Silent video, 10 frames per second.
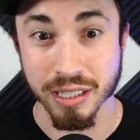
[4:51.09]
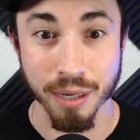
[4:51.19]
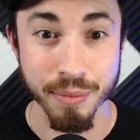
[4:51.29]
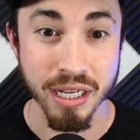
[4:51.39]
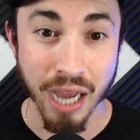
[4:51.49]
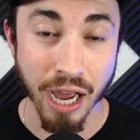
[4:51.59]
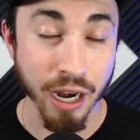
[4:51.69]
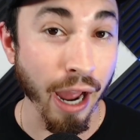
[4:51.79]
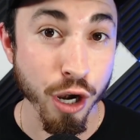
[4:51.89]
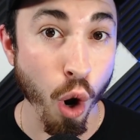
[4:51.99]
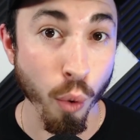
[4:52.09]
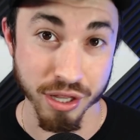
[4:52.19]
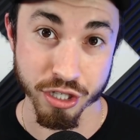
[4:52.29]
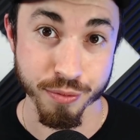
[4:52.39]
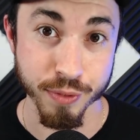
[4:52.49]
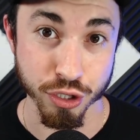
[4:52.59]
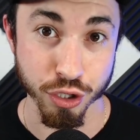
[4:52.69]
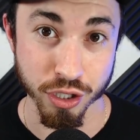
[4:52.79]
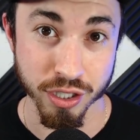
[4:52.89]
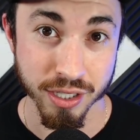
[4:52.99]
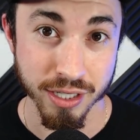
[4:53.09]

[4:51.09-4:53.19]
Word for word: I mean, I, I know Ethan Smith's good,